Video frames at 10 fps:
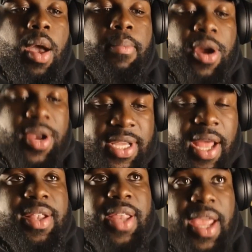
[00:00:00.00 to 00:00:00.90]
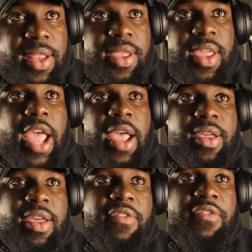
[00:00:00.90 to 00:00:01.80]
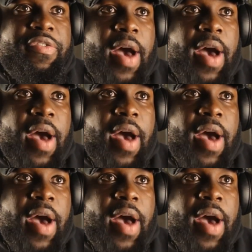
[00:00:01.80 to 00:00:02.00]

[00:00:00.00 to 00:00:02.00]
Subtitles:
Mariska did give